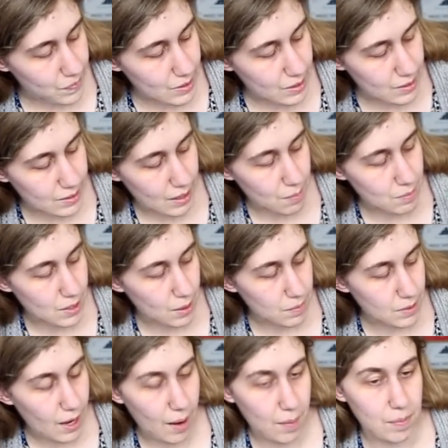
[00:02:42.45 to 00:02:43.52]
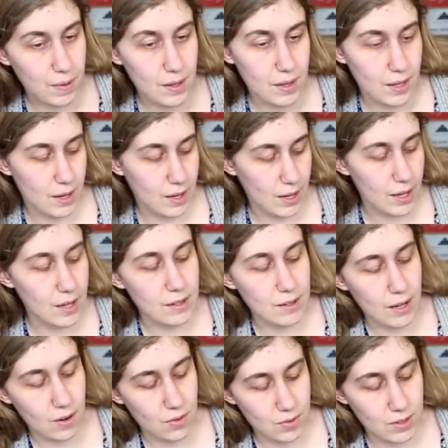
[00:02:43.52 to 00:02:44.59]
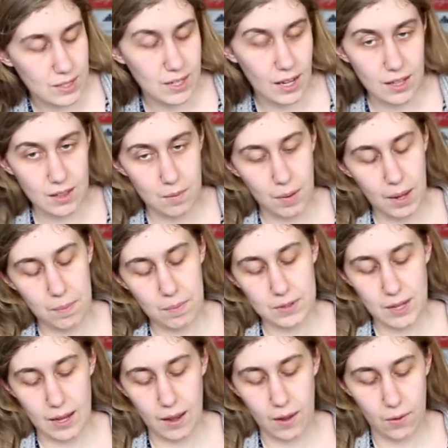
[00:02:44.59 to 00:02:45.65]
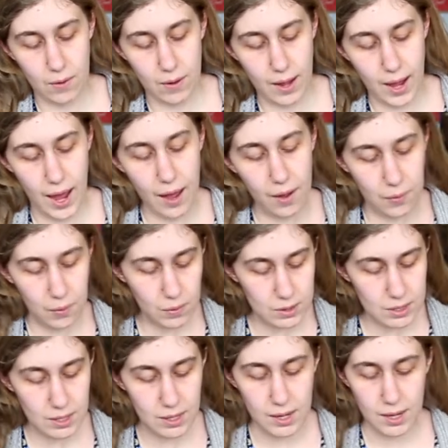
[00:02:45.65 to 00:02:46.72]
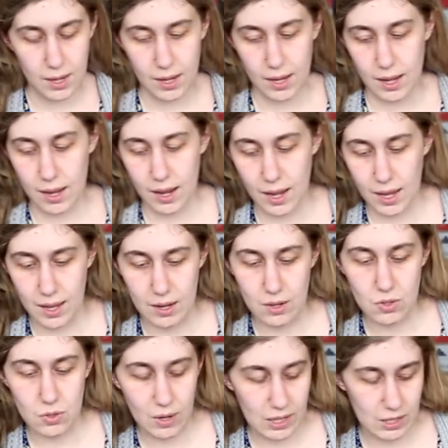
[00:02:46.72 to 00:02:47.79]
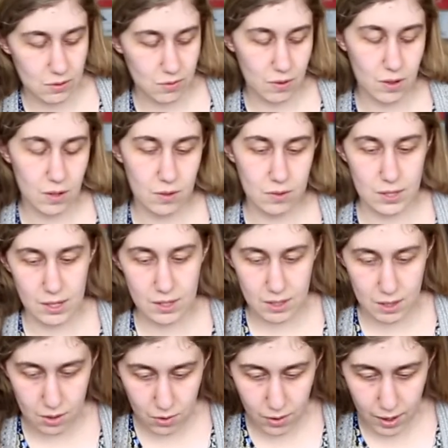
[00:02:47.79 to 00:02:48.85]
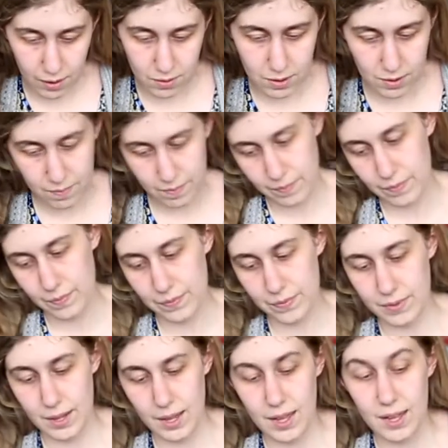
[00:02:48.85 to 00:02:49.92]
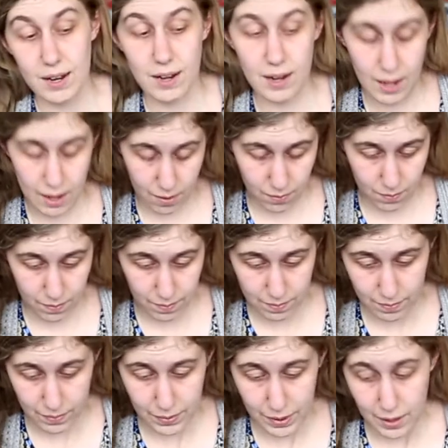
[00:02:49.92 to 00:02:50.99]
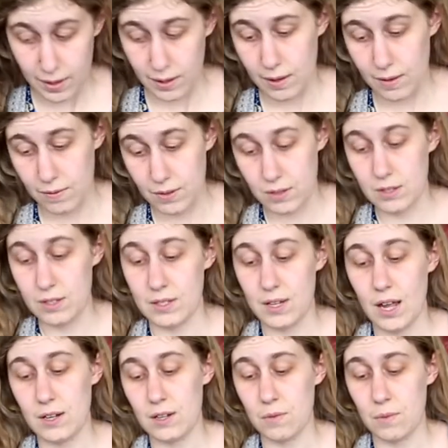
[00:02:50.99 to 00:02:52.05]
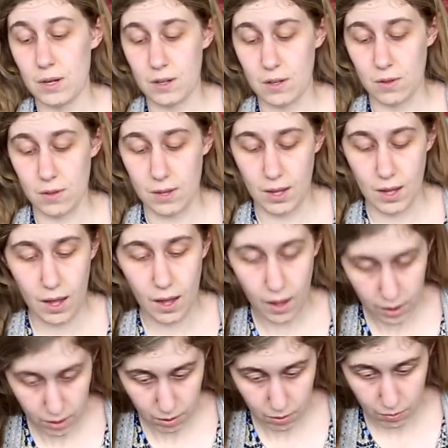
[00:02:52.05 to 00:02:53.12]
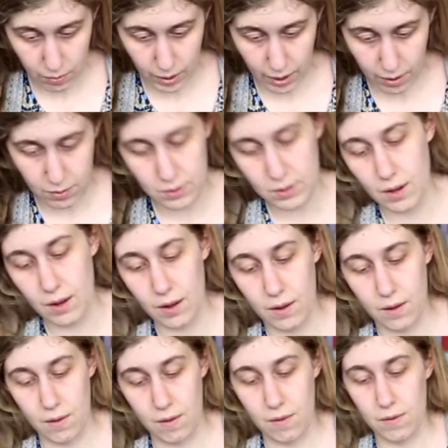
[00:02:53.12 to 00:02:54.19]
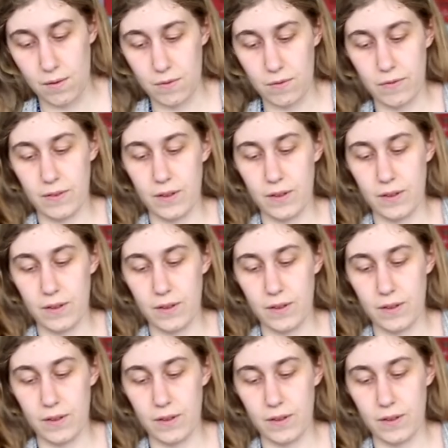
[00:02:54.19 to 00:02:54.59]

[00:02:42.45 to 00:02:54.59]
stems up top. And then I can carefully take the paper towel out and transfer those into the ground. Now, if you decide you want to go the other route of